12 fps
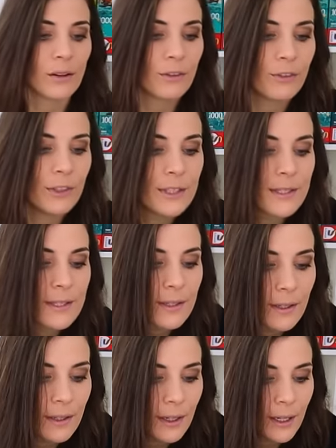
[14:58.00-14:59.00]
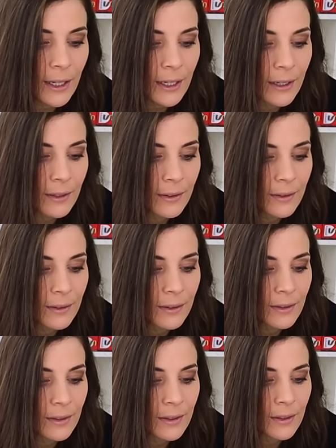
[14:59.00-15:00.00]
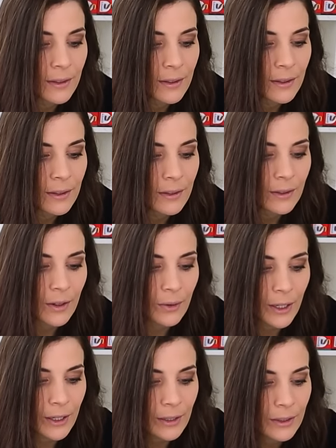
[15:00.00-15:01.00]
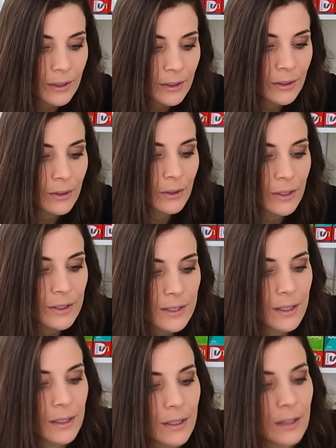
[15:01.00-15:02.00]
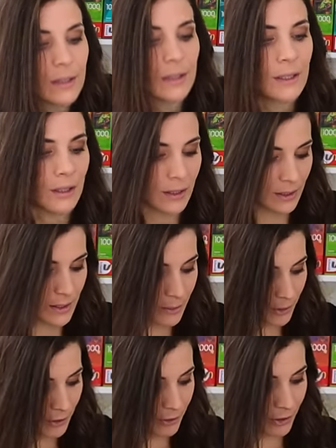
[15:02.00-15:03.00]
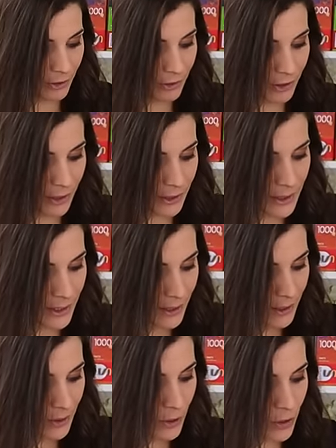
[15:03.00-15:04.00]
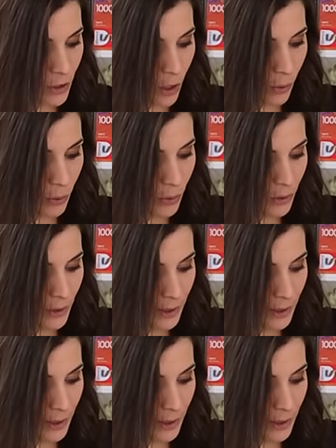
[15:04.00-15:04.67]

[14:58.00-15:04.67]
fits here. Okay, you can see it's a perfect fit. So